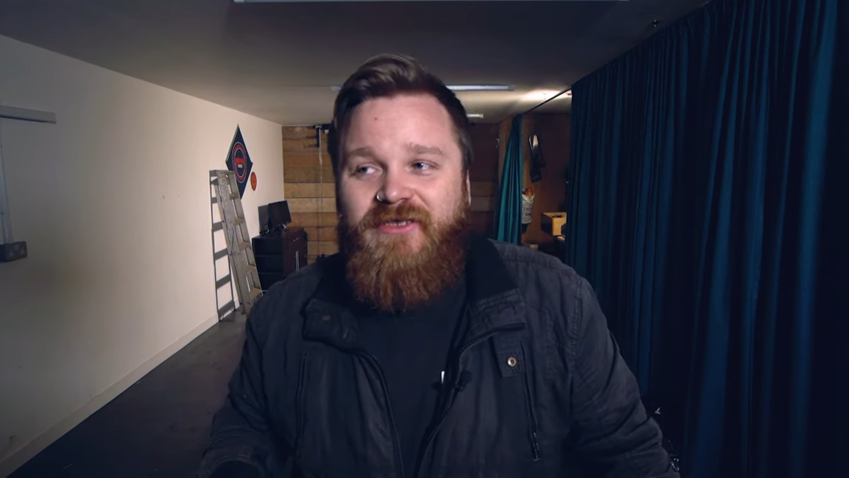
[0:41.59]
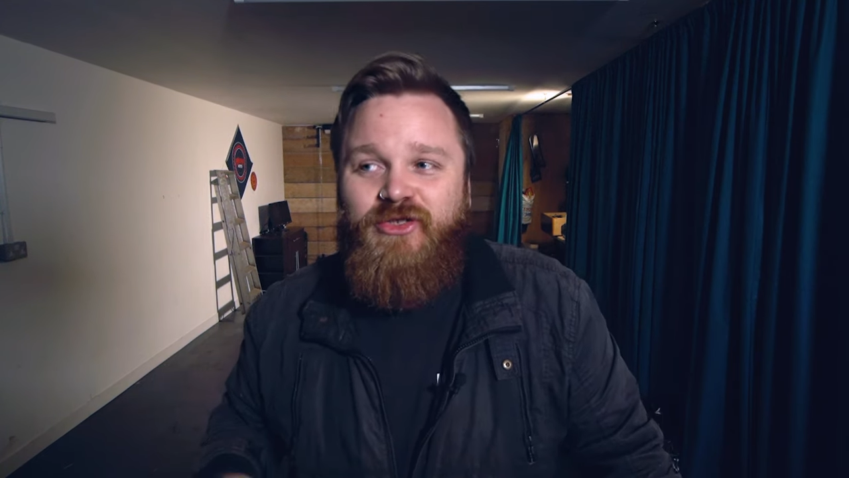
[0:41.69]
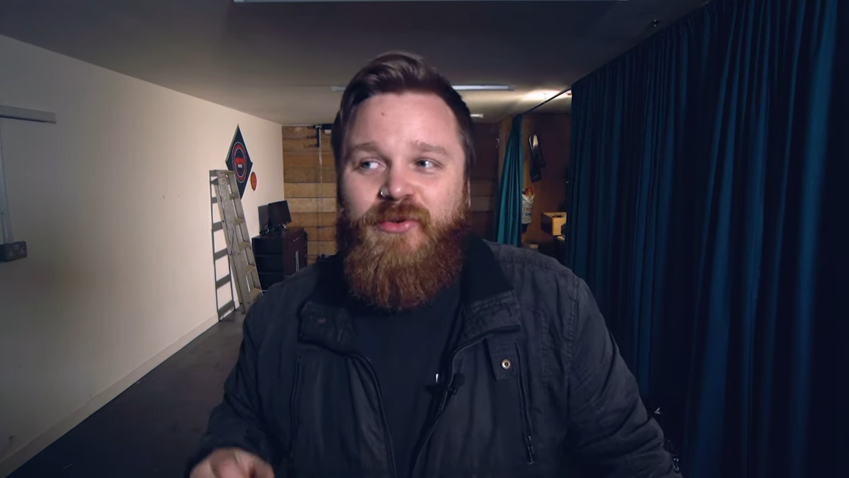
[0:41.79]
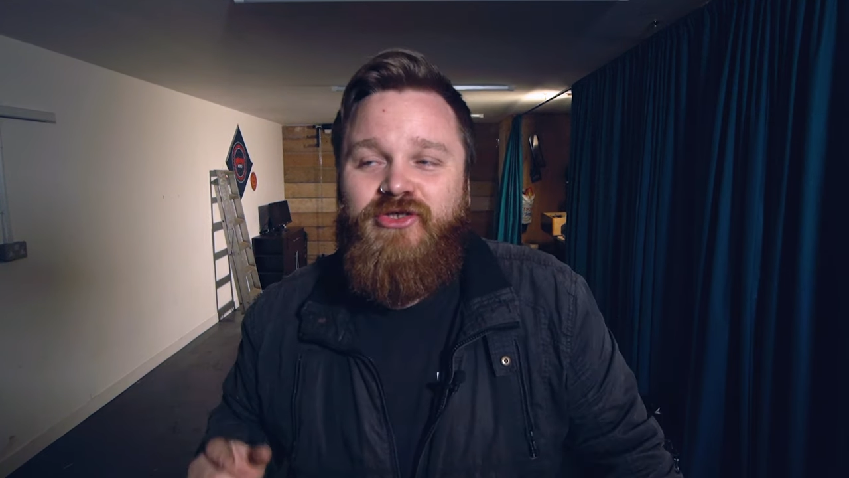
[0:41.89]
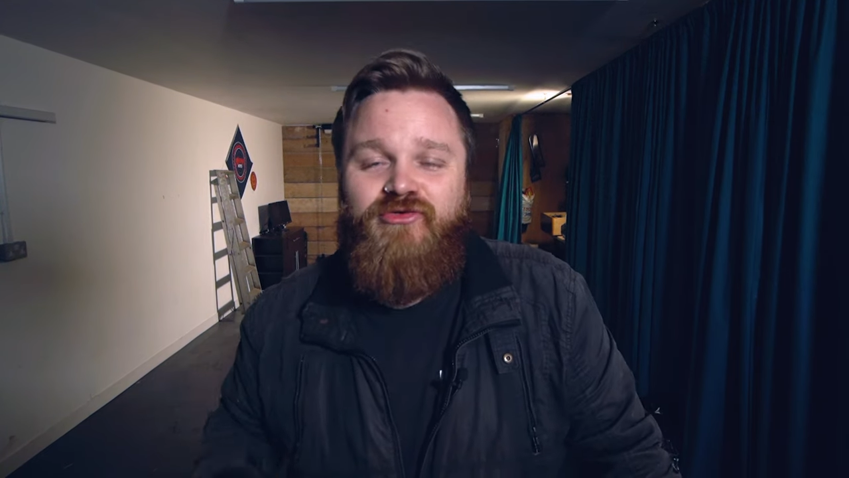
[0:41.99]

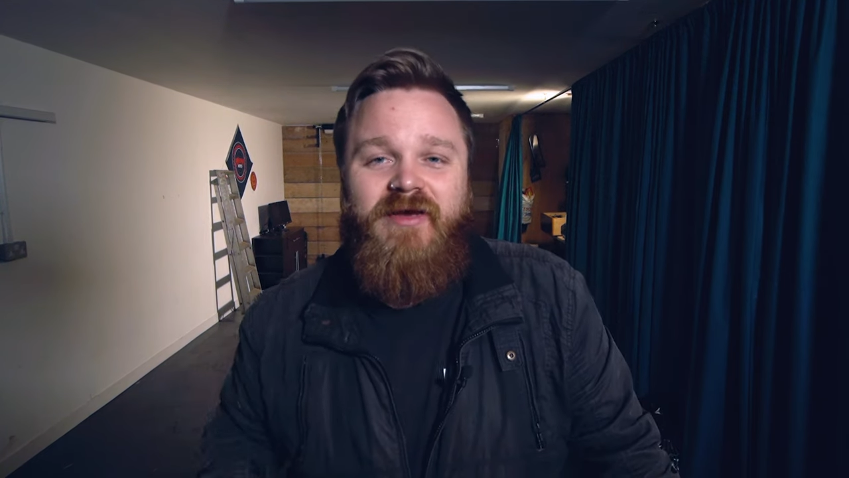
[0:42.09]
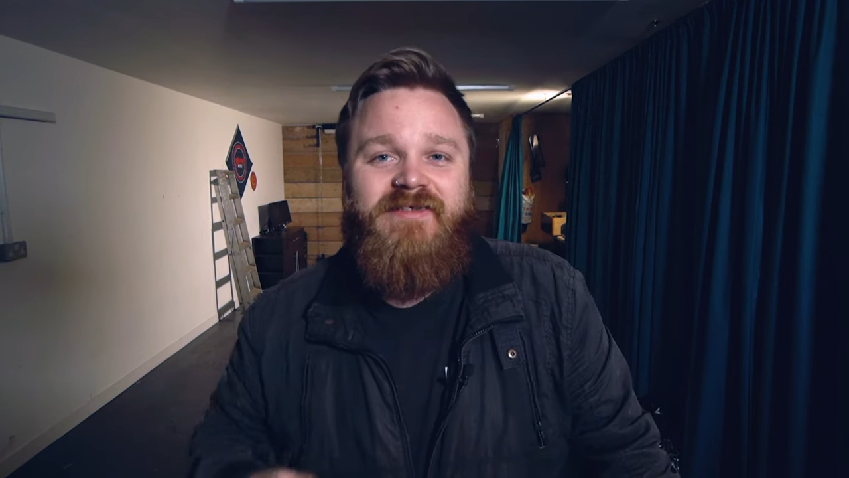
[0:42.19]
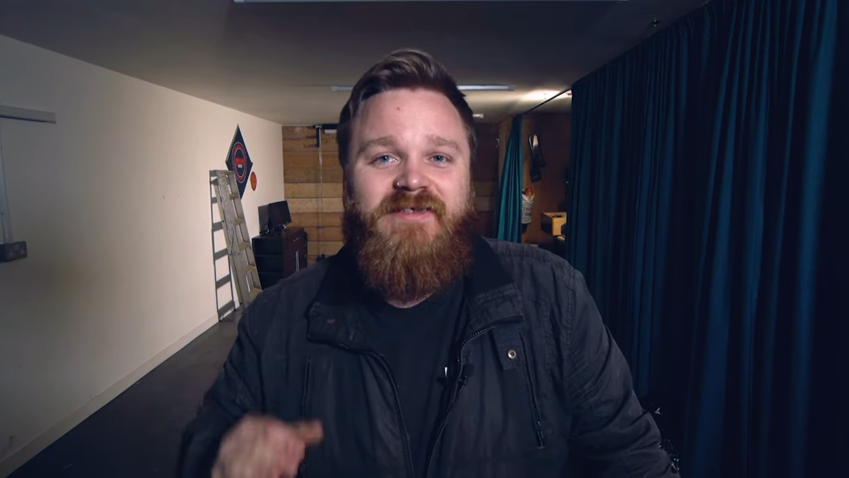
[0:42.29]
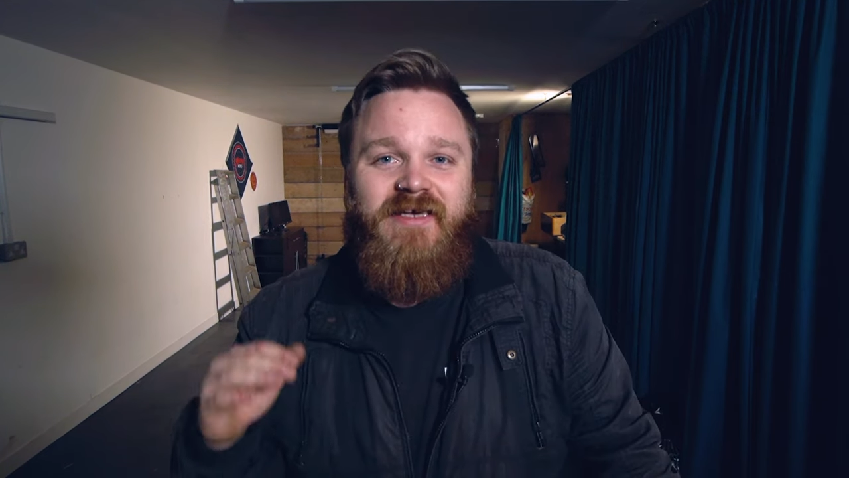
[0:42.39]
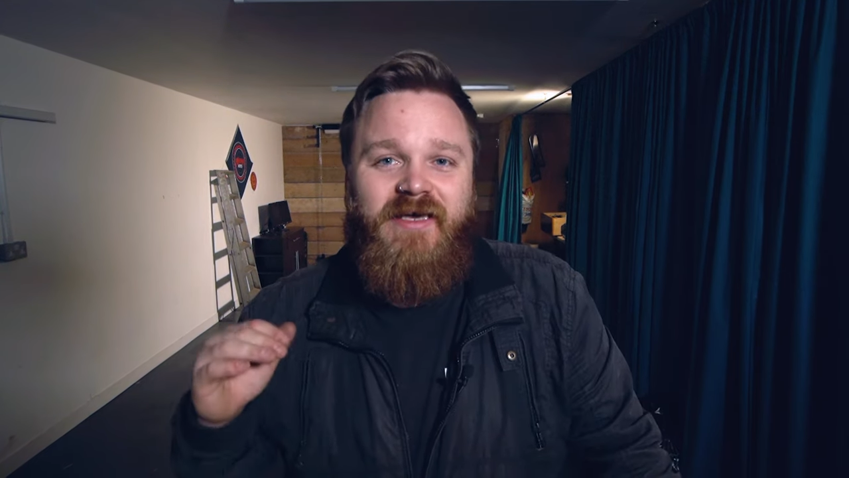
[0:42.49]
to
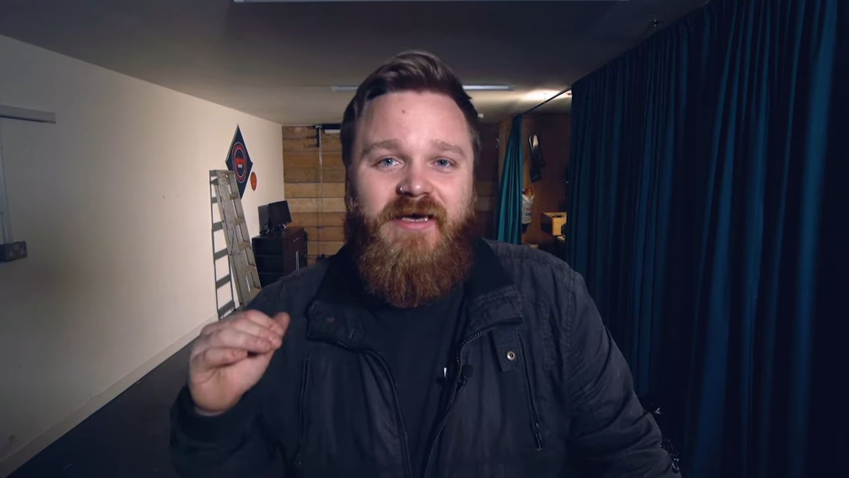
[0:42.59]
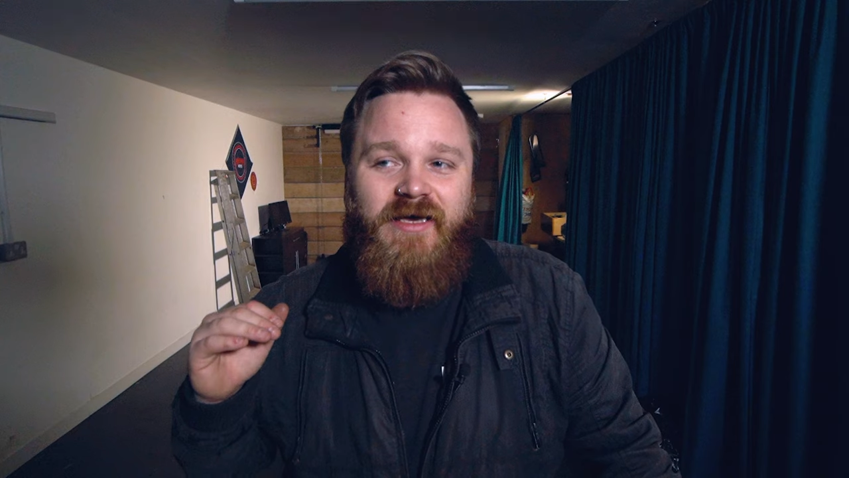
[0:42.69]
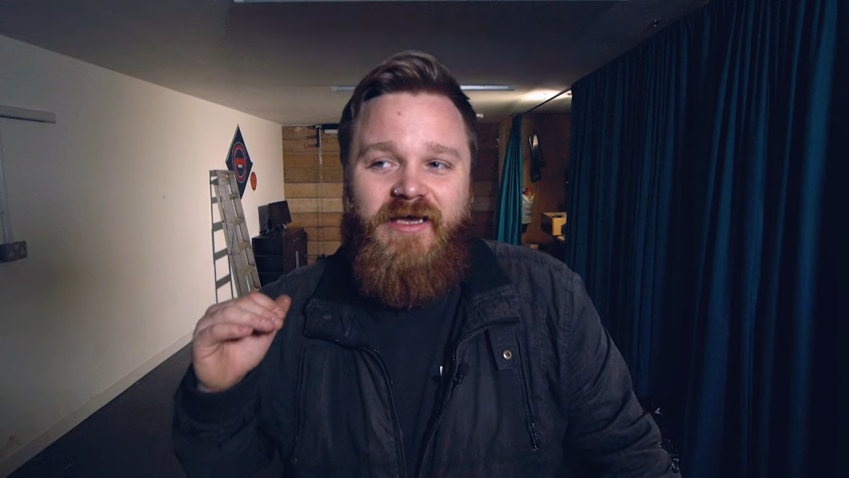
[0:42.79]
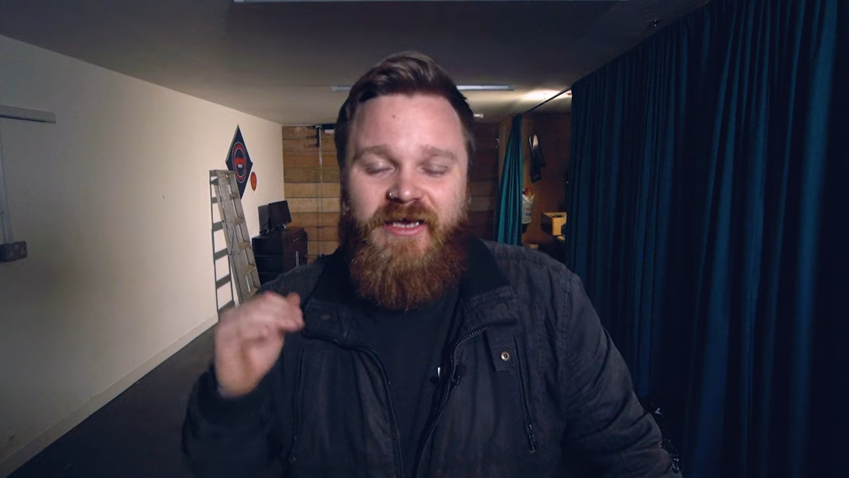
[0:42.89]
address an